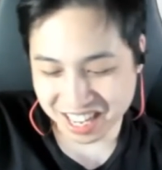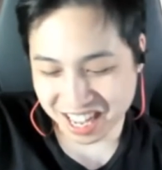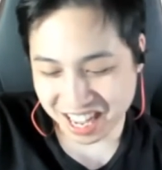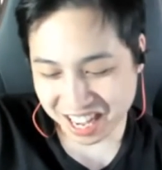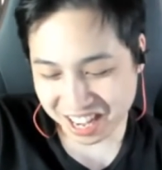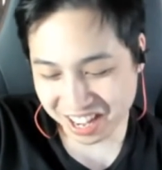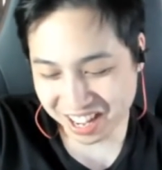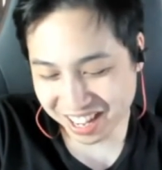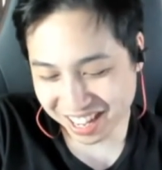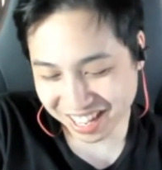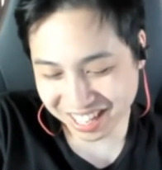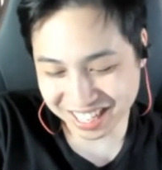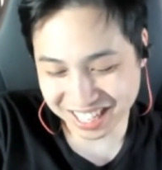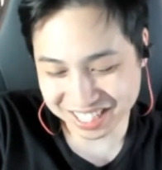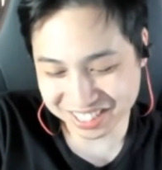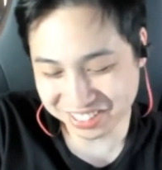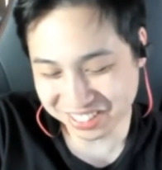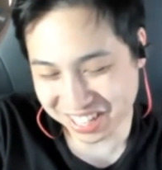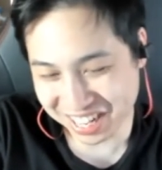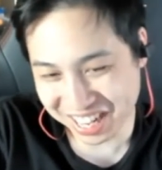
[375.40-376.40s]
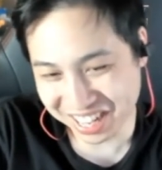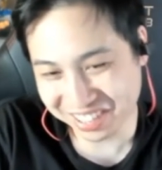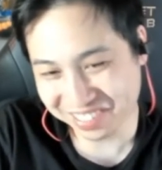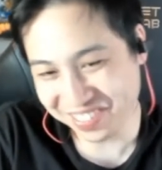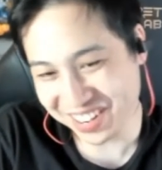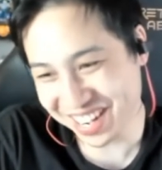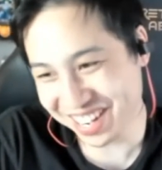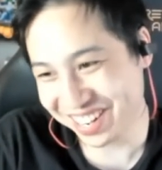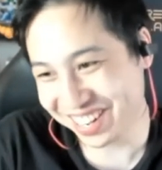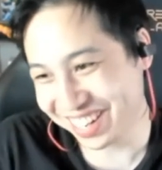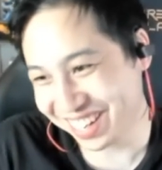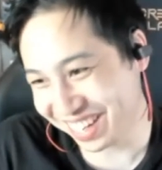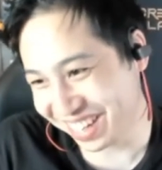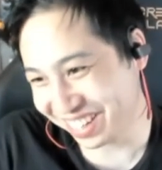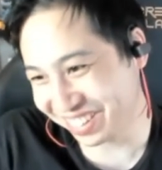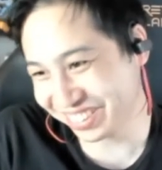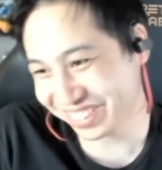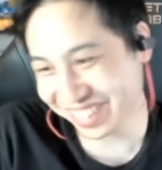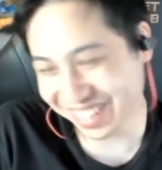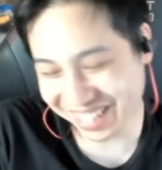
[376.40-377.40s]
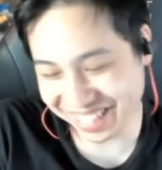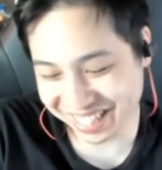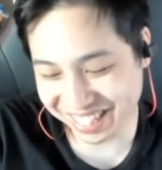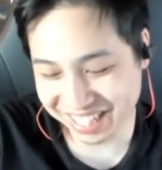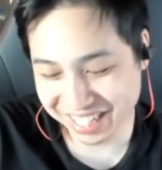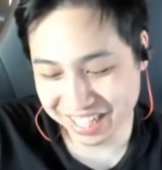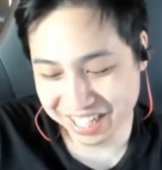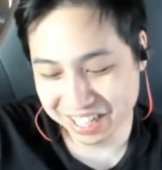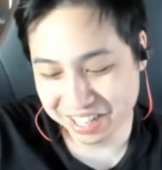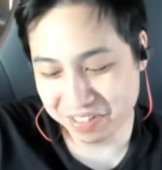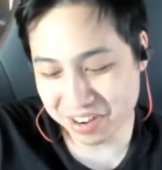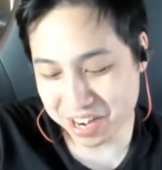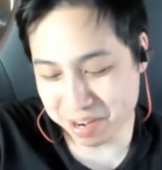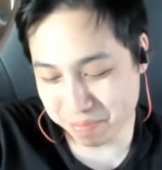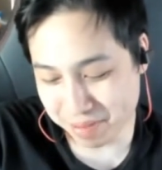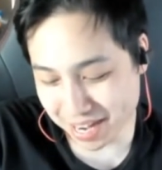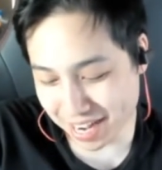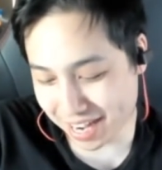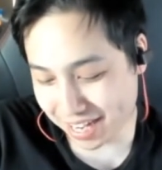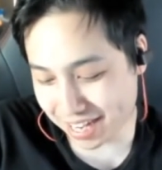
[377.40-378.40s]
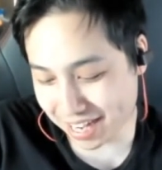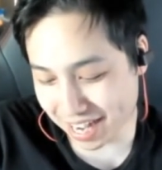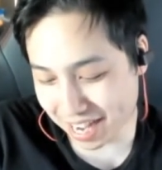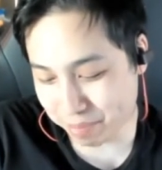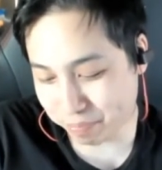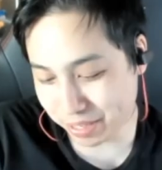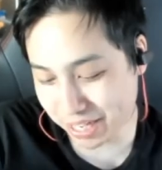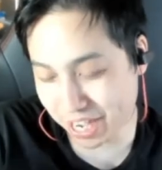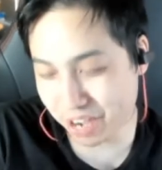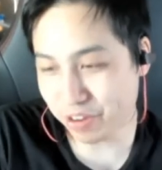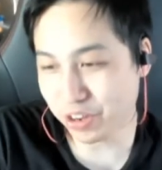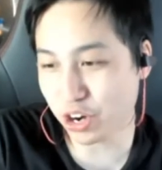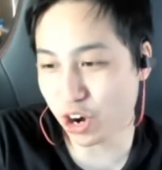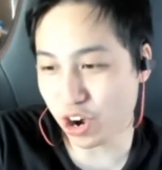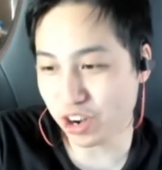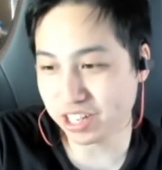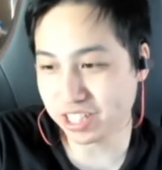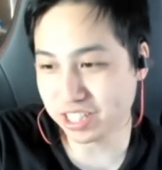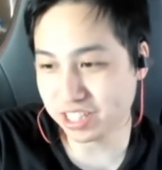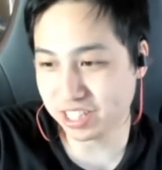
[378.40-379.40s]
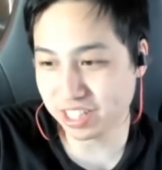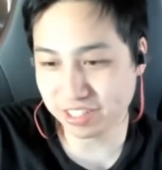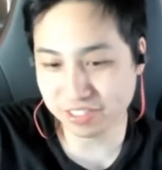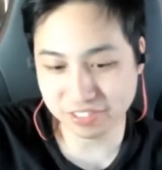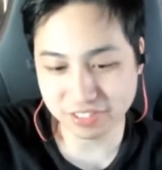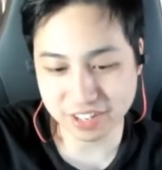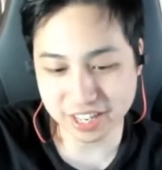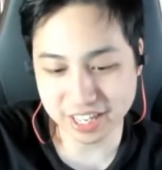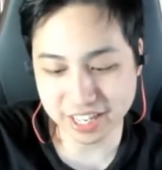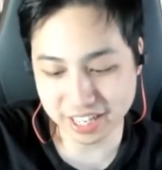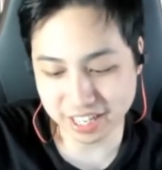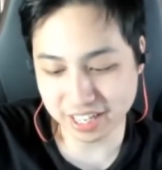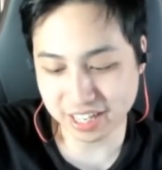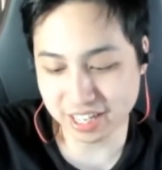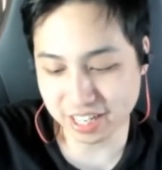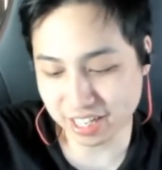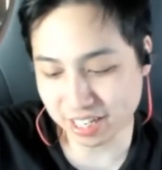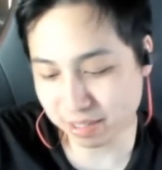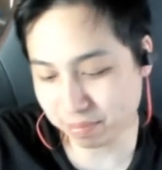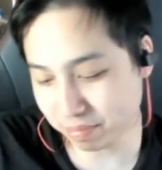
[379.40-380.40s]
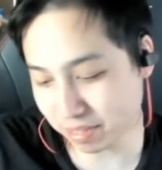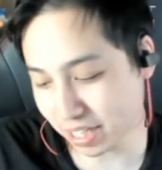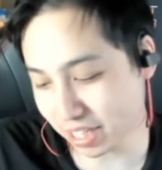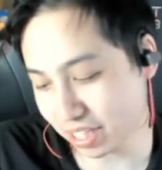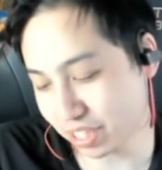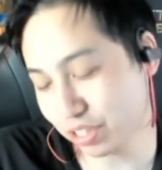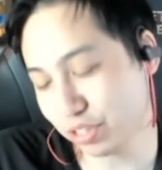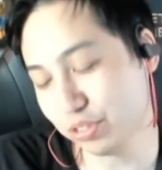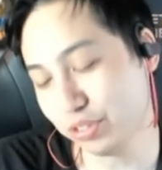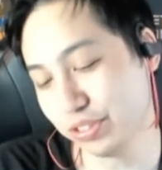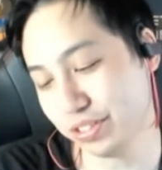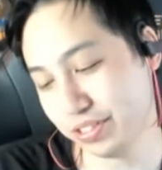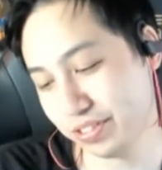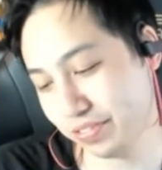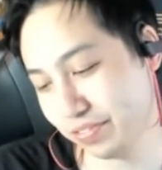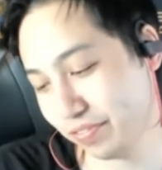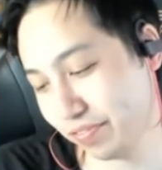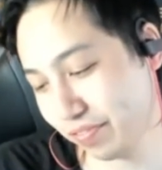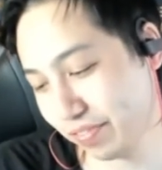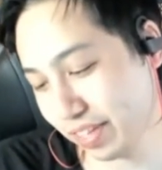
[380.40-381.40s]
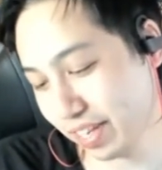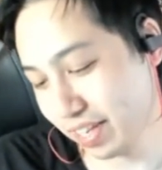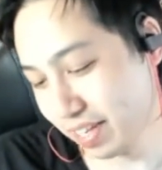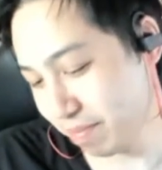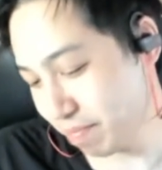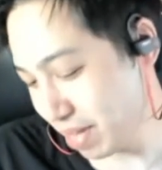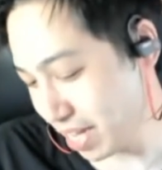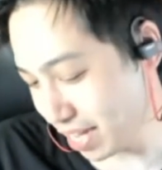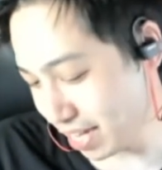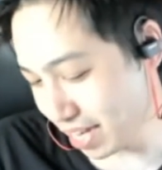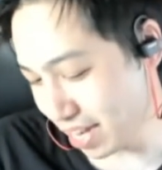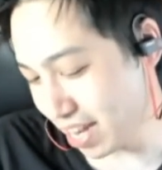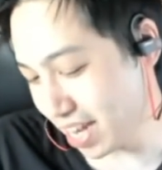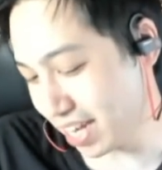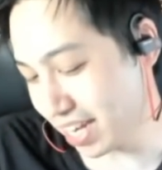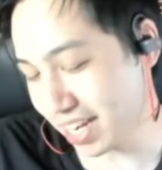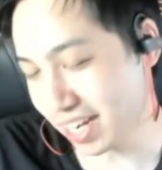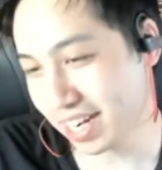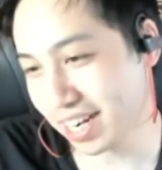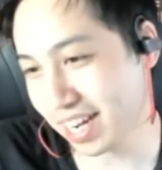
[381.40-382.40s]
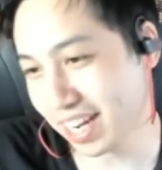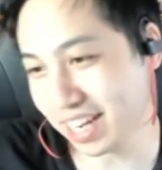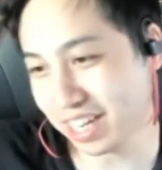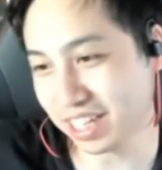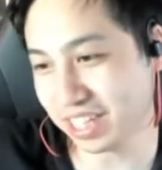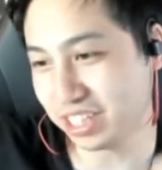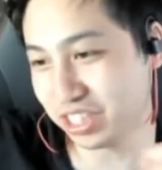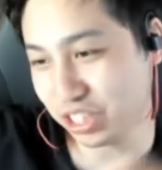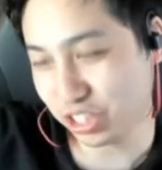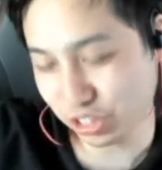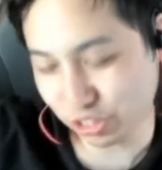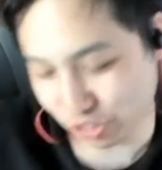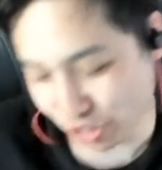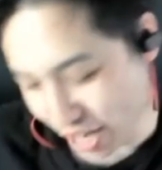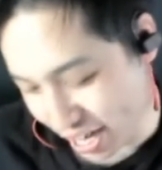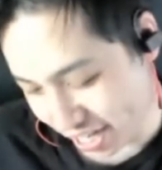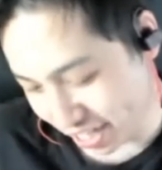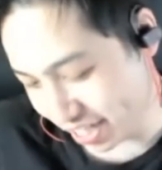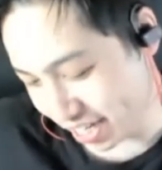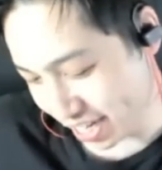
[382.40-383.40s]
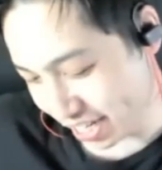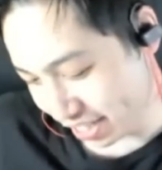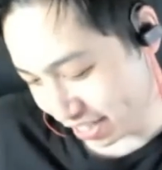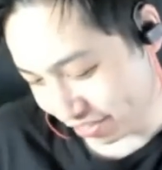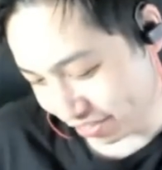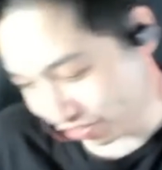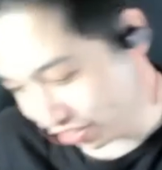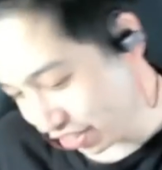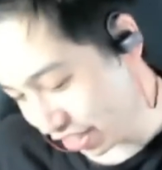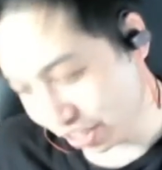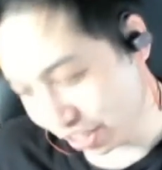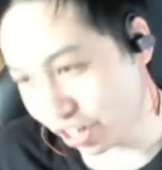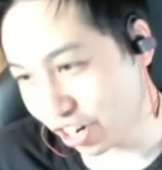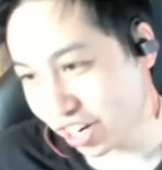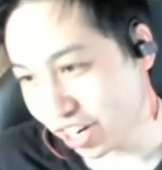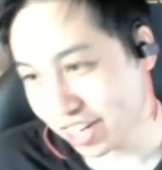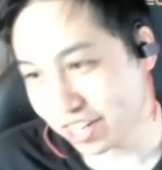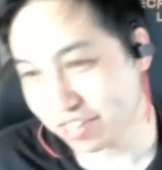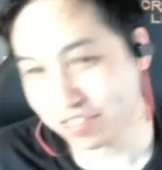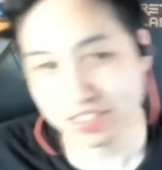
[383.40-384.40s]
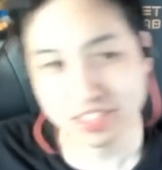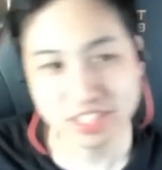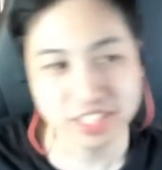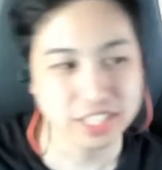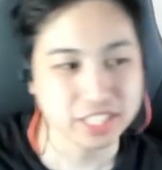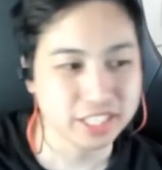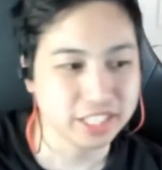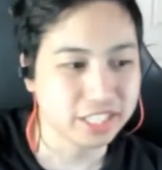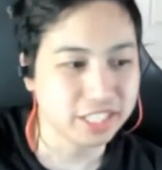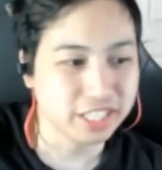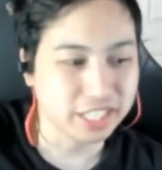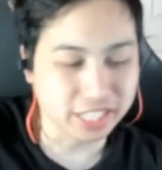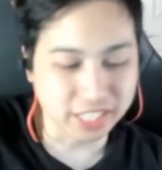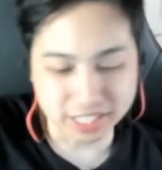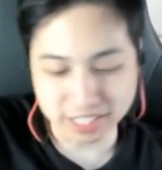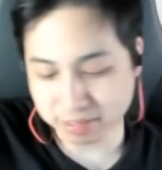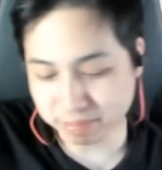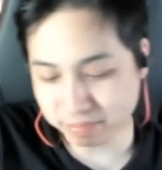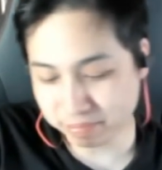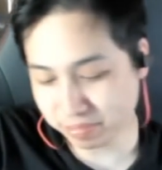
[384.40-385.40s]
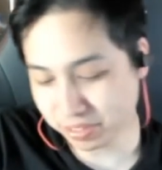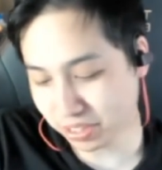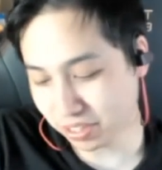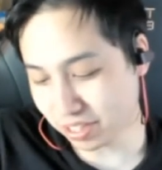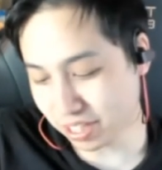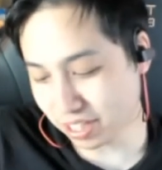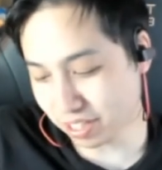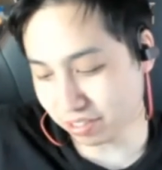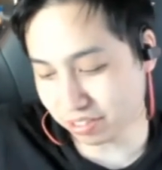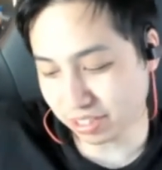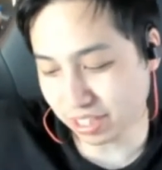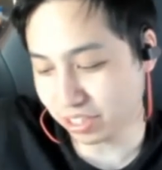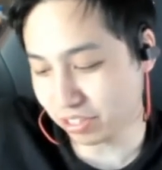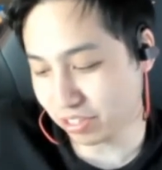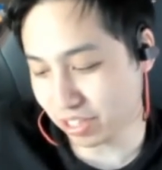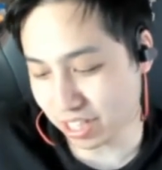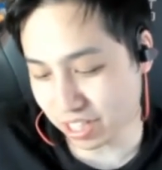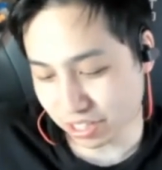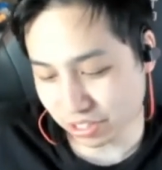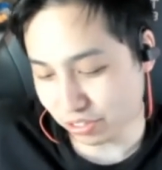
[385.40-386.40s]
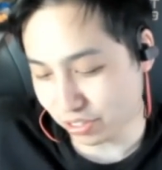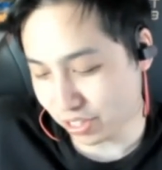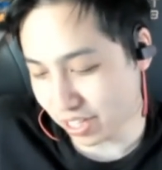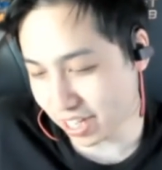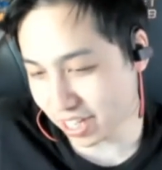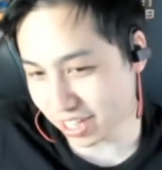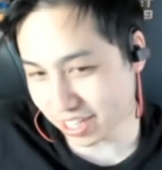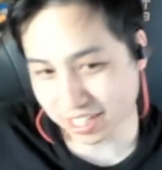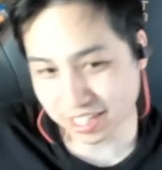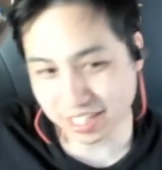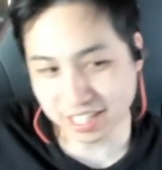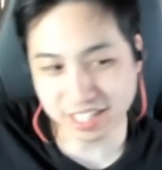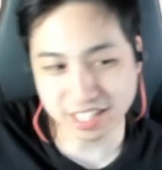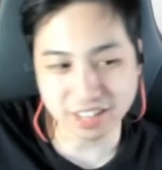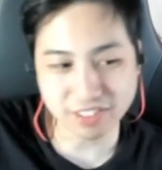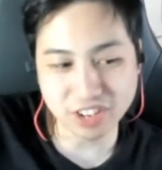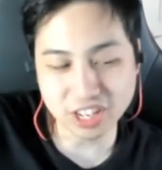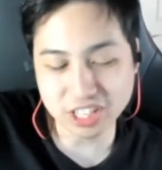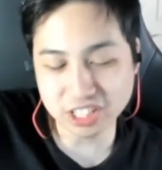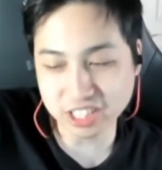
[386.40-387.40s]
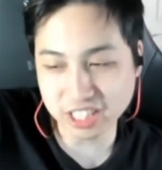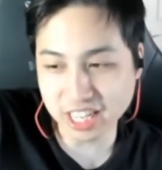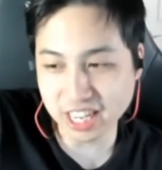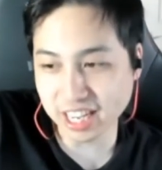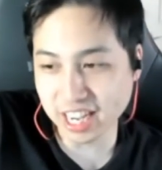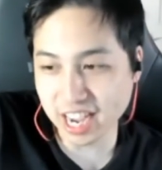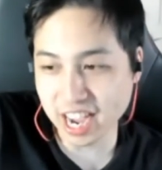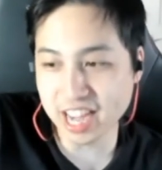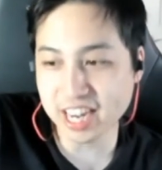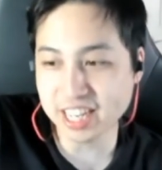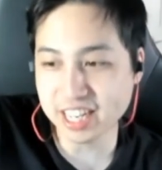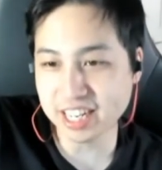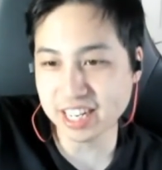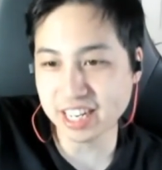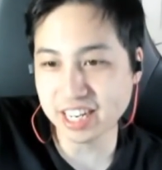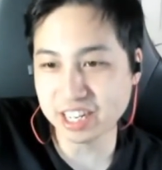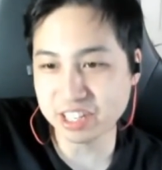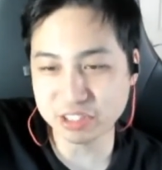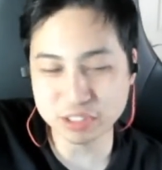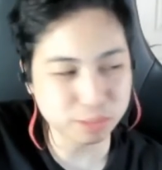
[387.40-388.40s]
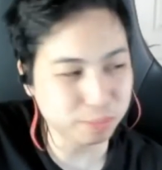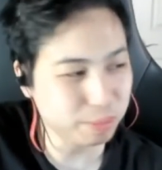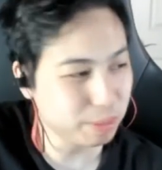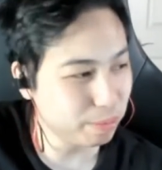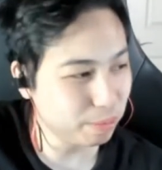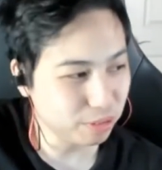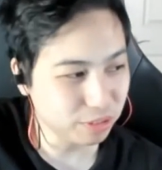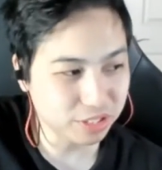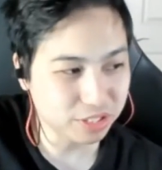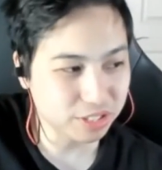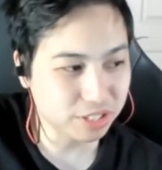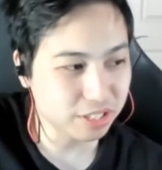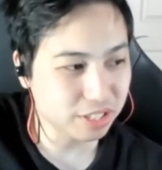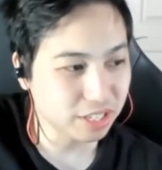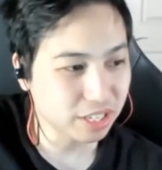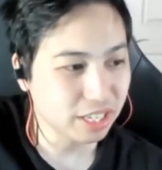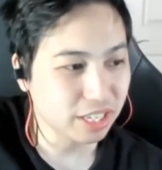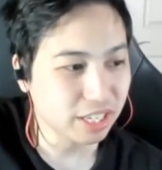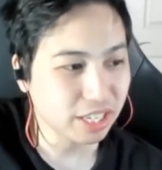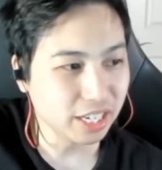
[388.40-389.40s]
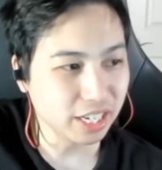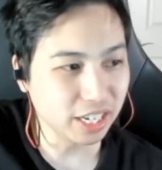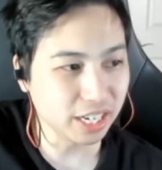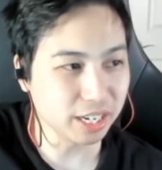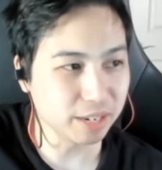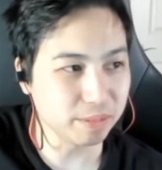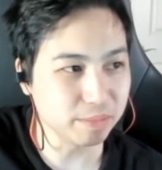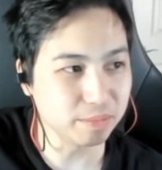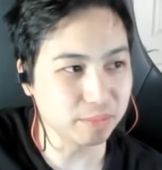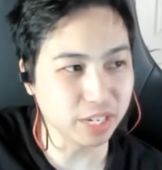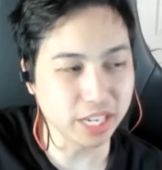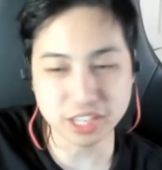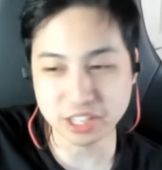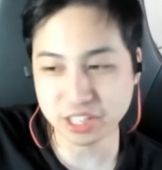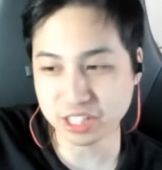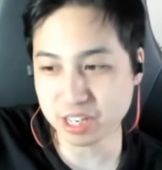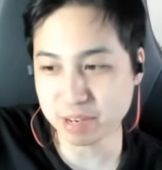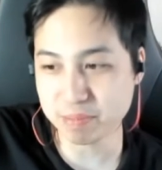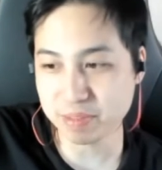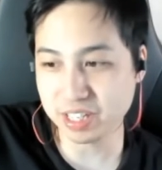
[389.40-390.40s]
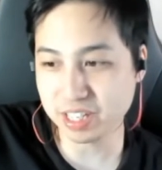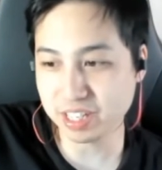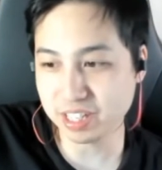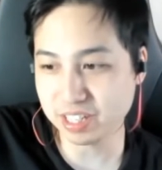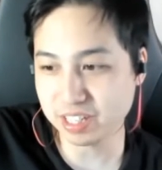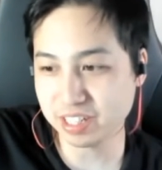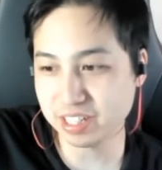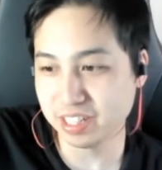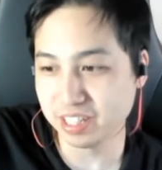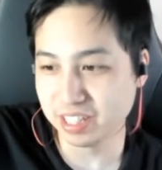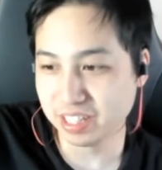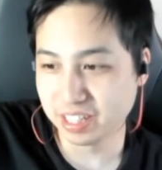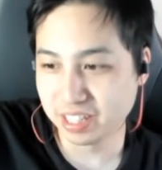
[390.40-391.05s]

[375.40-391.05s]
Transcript: I, I got to the elevator, and I was like, wait a minute, I, I'm carrying all this stuff, right? And I'm like, dude, man, now I gotta like try to get the freaking card out. Um, so I was like trying to do that, and eventually I got it. And then there's people um, later coming in.